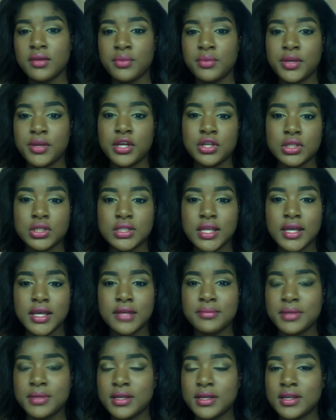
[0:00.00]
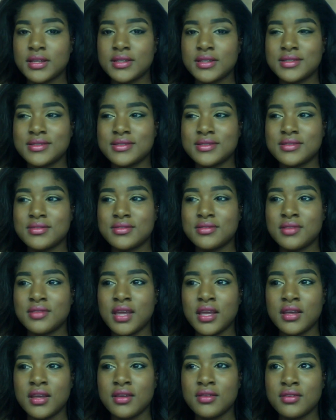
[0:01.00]
we understand, because
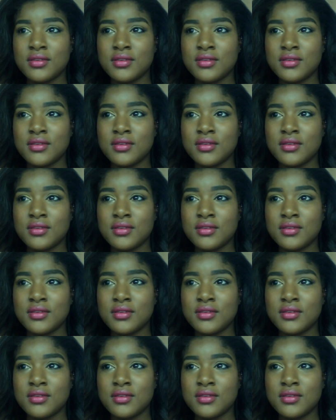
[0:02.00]
they